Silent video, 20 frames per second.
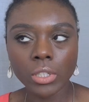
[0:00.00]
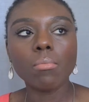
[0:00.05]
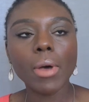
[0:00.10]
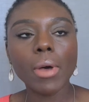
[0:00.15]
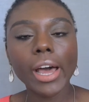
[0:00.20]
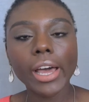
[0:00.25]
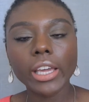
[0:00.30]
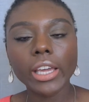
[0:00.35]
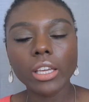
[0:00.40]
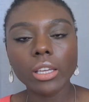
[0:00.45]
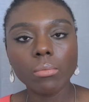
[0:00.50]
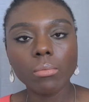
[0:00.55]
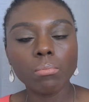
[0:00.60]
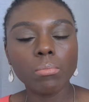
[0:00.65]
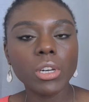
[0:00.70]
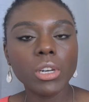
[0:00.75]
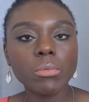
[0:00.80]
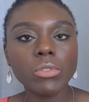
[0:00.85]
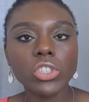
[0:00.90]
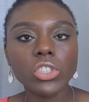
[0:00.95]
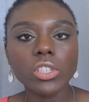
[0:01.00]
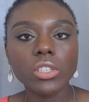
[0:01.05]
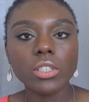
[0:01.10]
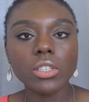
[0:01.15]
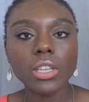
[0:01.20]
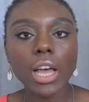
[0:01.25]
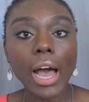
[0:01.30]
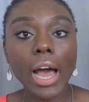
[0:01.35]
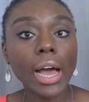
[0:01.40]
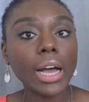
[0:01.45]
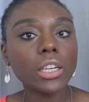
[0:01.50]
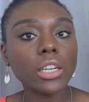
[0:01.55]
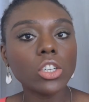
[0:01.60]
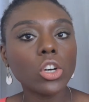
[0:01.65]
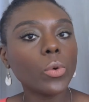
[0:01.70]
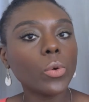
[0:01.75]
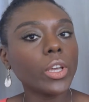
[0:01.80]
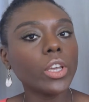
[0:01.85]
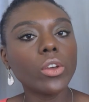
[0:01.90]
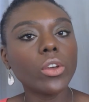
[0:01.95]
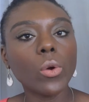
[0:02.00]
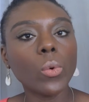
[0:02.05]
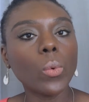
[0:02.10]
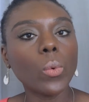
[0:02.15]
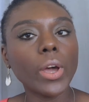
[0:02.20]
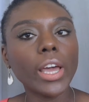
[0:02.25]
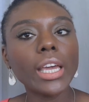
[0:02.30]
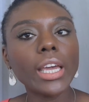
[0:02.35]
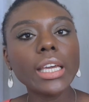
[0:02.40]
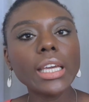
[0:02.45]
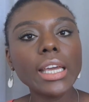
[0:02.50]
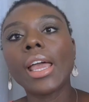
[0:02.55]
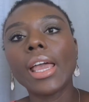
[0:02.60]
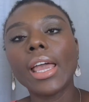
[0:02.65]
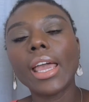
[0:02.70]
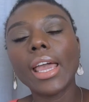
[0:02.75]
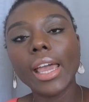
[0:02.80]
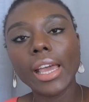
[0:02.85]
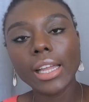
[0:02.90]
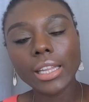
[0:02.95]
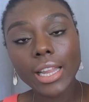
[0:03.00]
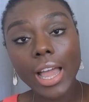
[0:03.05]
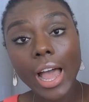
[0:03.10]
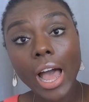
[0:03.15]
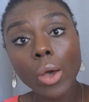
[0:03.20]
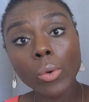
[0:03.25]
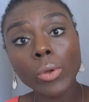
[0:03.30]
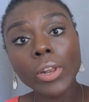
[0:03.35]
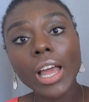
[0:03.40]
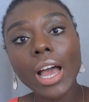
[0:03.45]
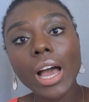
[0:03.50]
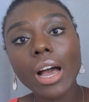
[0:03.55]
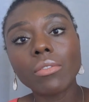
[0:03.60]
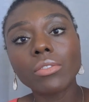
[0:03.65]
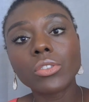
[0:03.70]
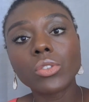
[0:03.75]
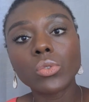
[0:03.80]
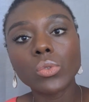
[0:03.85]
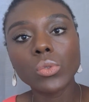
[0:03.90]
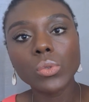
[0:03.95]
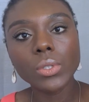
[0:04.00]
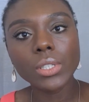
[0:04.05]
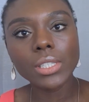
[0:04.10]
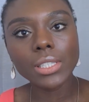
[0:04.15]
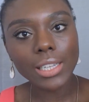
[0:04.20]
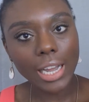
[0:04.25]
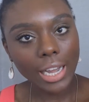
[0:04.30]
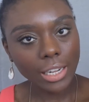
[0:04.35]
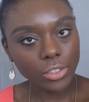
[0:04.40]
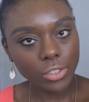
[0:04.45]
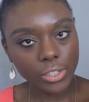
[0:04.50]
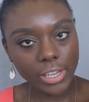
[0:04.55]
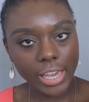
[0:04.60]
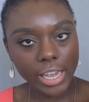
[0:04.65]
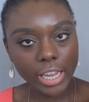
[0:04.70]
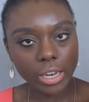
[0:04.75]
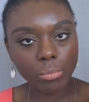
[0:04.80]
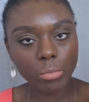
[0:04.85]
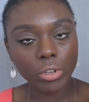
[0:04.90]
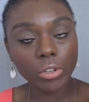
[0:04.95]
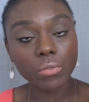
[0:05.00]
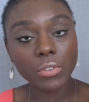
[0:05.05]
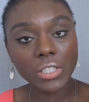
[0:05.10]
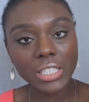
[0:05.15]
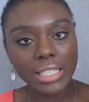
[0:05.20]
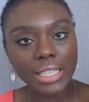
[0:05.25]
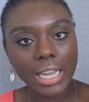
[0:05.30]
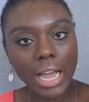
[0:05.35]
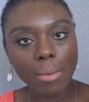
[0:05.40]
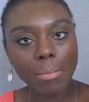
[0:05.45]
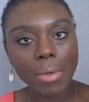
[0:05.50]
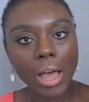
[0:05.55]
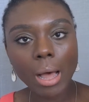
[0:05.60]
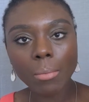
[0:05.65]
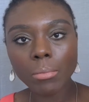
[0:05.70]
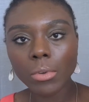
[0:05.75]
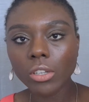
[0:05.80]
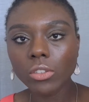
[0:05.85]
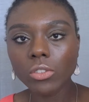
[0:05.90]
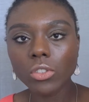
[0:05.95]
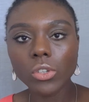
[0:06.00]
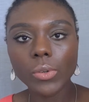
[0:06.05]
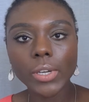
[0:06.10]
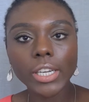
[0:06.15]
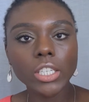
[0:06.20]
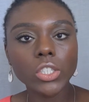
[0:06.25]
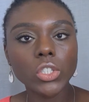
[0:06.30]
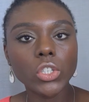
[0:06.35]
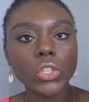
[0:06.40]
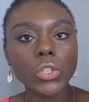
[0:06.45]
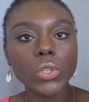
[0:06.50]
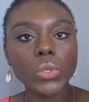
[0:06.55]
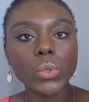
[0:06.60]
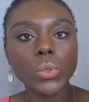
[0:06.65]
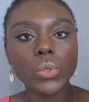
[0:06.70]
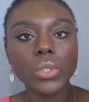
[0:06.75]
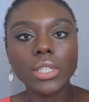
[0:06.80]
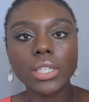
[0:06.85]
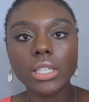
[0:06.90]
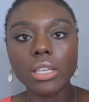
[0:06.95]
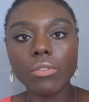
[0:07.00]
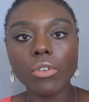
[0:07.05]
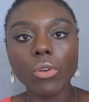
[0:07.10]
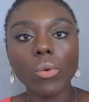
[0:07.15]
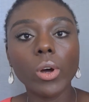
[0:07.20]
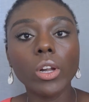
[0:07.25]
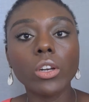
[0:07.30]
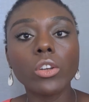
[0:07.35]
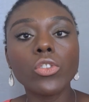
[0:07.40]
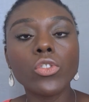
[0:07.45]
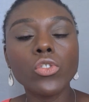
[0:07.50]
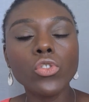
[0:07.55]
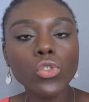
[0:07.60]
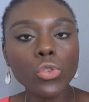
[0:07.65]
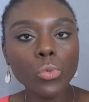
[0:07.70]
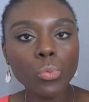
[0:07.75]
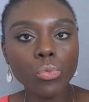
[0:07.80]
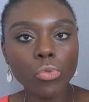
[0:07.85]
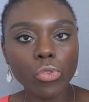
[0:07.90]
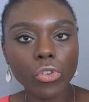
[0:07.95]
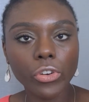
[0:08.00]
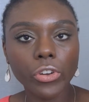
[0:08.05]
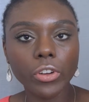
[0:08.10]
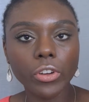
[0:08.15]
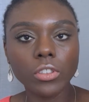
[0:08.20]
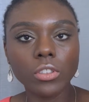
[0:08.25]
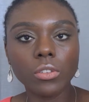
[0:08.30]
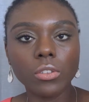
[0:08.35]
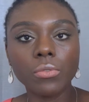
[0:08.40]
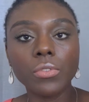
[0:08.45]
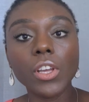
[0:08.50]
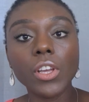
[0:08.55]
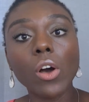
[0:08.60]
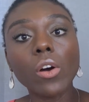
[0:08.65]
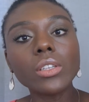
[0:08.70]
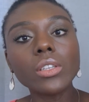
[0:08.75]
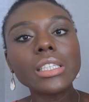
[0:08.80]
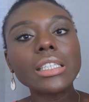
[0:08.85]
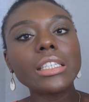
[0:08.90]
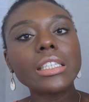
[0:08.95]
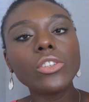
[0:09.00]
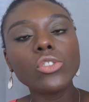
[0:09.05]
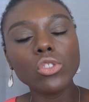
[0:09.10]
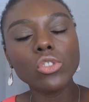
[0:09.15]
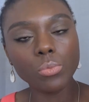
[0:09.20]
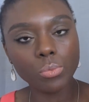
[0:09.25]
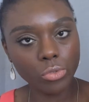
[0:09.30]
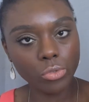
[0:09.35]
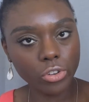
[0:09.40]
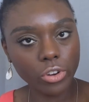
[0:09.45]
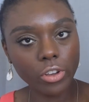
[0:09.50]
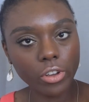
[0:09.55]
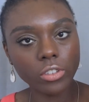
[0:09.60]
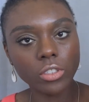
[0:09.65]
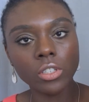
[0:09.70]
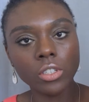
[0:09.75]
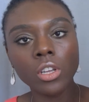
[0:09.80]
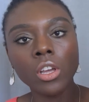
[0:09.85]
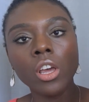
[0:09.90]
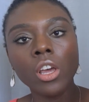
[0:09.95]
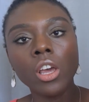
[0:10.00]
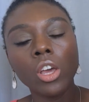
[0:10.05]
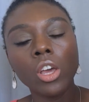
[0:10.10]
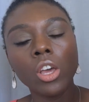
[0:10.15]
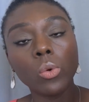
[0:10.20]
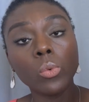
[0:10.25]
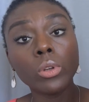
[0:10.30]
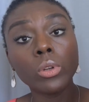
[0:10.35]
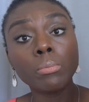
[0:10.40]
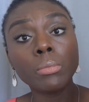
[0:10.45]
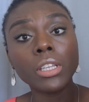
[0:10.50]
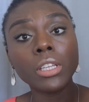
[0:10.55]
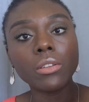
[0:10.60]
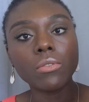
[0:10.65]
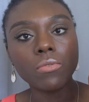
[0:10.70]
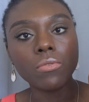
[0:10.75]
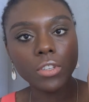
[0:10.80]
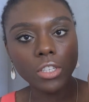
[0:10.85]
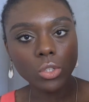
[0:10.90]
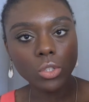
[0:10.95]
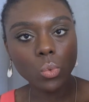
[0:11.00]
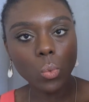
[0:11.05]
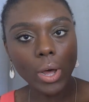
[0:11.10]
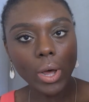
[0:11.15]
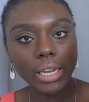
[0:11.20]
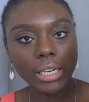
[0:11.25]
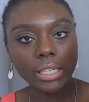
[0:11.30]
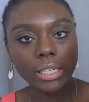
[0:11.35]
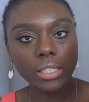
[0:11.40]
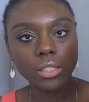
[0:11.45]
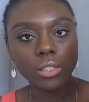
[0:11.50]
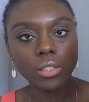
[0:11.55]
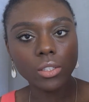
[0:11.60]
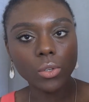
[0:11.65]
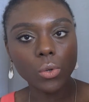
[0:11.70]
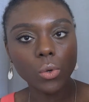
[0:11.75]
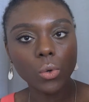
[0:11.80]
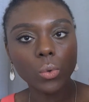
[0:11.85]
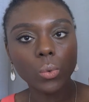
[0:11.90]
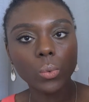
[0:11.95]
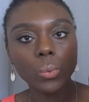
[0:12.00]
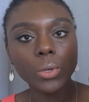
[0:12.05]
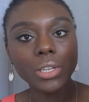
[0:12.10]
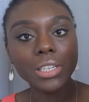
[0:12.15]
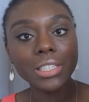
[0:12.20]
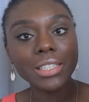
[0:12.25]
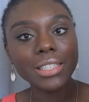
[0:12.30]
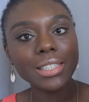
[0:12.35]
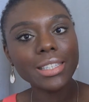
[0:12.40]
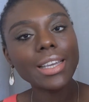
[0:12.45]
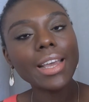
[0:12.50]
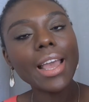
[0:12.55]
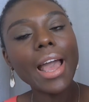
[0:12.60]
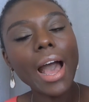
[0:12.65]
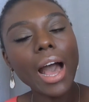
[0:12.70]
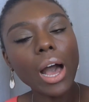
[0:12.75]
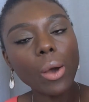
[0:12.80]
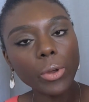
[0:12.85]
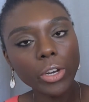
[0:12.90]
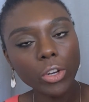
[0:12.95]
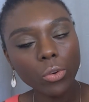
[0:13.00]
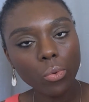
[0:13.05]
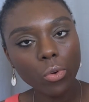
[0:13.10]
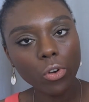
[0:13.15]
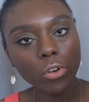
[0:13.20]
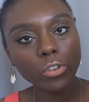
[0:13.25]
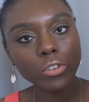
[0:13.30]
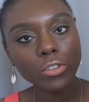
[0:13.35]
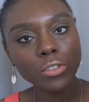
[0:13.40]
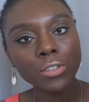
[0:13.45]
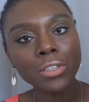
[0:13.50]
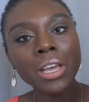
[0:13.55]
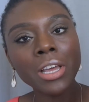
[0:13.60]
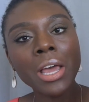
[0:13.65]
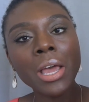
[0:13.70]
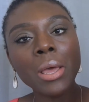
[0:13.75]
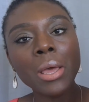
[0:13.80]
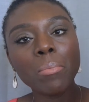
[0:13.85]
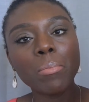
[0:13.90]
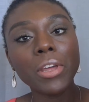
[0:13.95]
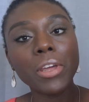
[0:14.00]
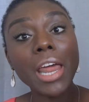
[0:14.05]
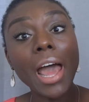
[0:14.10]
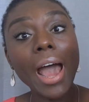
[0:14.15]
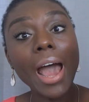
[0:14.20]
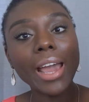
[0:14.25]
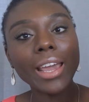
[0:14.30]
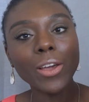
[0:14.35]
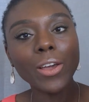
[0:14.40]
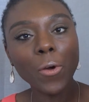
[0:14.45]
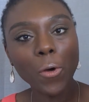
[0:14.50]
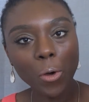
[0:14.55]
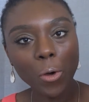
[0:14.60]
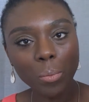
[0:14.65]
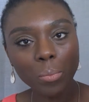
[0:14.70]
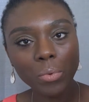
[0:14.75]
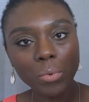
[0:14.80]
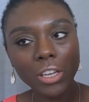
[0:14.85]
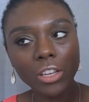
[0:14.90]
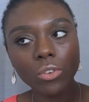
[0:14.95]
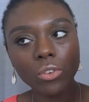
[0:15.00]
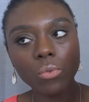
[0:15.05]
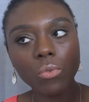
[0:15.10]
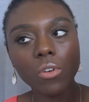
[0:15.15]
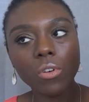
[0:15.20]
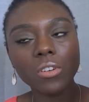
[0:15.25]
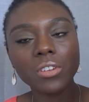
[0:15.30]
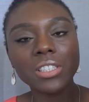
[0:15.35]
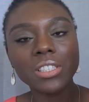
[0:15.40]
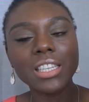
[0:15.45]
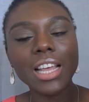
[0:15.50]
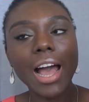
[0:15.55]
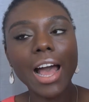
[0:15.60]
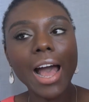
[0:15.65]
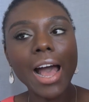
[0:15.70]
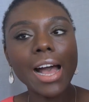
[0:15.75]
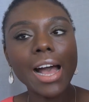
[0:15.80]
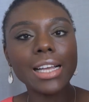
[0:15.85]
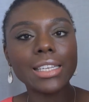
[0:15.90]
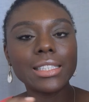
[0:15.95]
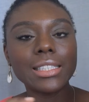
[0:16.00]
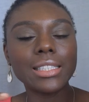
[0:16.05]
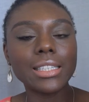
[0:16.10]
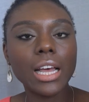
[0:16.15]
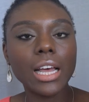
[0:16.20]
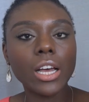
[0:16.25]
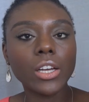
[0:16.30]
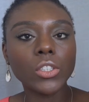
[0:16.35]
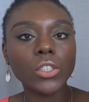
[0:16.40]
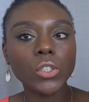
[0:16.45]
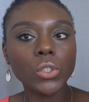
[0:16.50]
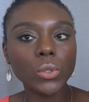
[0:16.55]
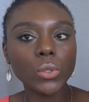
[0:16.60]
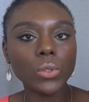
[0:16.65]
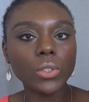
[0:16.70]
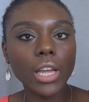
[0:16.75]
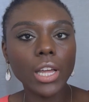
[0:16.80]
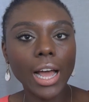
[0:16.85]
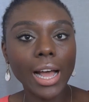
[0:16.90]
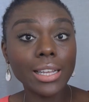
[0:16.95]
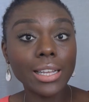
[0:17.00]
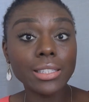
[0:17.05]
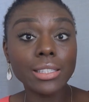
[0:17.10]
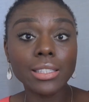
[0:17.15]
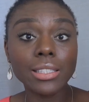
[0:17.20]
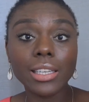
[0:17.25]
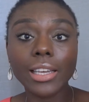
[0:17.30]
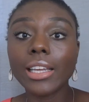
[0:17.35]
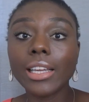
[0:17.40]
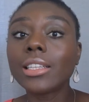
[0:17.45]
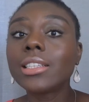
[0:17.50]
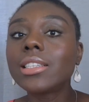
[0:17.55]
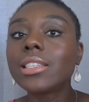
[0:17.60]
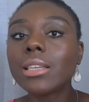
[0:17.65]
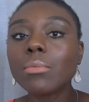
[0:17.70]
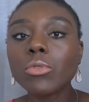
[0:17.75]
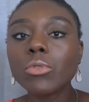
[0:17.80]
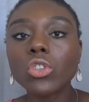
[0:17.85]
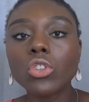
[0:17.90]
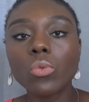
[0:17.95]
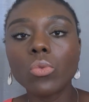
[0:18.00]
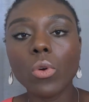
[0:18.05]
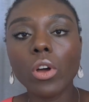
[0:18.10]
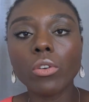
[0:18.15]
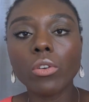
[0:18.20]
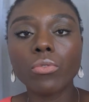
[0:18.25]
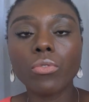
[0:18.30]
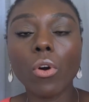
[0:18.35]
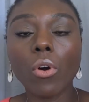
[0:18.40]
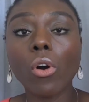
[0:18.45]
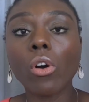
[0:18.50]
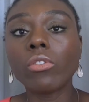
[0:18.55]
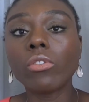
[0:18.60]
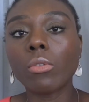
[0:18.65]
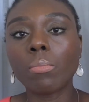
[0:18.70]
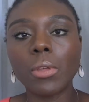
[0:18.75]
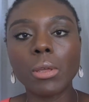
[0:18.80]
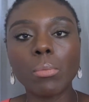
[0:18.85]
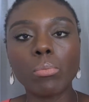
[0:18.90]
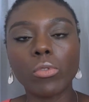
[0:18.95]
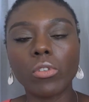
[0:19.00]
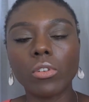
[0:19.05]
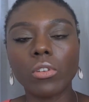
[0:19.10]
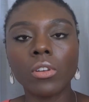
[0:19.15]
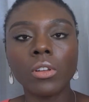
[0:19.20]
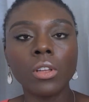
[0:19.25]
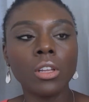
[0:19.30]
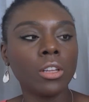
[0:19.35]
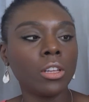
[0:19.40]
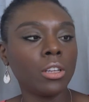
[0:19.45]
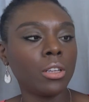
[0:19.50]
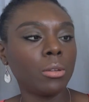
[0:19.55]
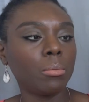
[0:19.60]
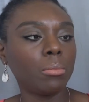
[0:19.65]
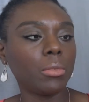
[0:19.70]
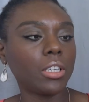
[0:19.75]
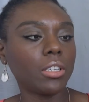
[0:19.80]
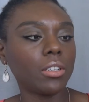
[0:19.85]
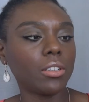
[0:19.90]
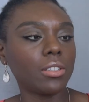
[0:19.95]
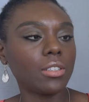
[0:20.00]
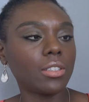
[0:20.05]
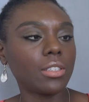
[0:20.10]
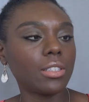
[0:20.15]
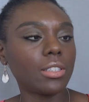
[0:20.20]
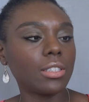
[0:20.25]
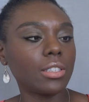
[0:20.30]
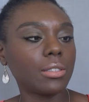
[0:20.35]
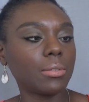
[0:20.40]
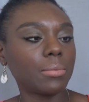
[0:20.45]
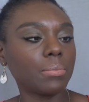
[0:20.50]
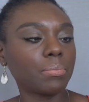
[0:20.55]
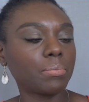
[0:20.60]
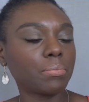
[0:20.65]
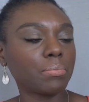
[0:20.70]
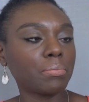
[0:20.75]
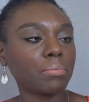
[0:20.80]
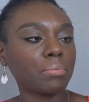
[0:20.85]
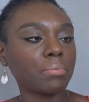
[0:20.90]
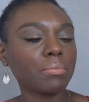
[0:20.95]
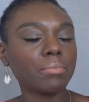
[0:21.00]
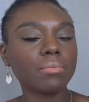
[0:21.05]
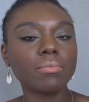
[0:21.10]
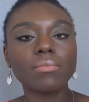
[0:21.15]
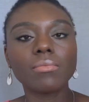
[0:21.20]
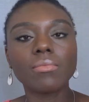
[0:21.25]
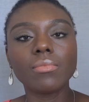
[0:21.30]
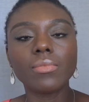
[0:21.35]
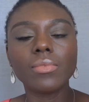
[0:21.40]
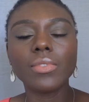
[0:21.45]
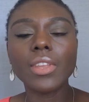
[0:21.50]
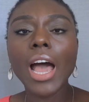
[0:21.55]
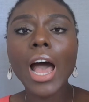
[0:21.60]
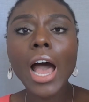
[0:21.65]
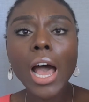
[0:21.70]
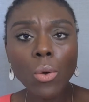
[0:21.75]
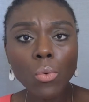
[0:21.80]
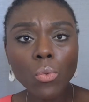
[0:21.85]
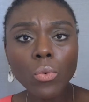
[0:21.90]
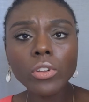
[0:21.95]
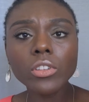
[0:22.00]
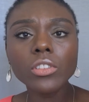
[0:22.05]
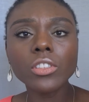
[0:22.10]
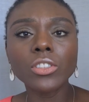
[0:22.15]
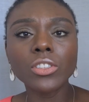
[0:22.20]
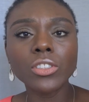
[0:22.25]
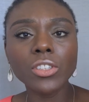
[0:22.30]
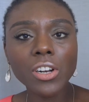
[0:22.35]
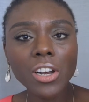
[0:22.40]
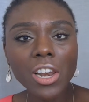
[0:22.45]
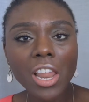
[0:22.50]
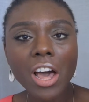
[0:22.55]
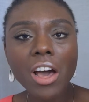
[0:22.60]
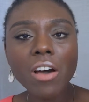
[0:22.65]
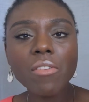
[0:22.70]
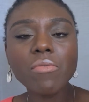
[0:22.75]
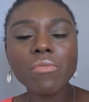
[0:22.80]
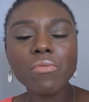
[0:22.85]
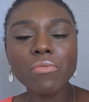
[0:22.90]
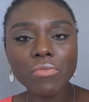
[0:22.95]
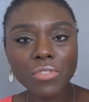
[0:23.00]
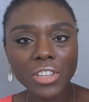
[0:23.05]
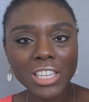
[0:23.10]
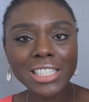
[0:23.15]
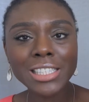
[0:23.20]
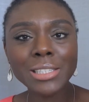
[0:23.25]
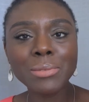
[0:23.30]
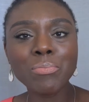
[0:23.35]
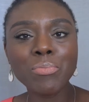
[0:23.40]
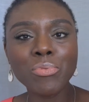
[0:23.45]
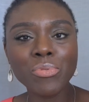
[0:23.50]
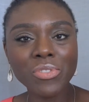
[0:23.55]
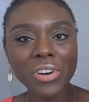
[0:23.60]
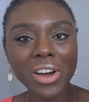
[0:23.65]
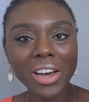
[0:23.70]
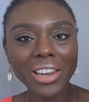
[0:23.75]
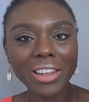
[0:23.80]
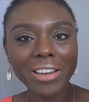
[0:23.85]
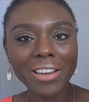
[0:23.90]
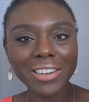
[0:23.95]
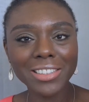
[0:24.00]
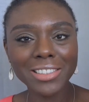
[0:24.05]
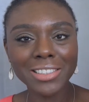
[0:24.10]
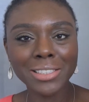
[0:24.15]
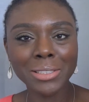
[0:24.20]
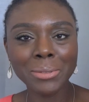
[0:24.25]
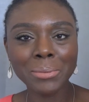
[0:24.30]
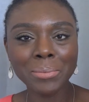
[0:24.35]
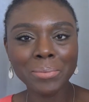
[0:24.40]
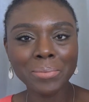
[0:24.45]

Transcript: My blemishes are going away and I will have to start again, but this time I'm not going to use several new products. The only new product will be this one, so we'll see how it works, but I hope it works as uh, good as it seems to work for other people, because I want to love this product.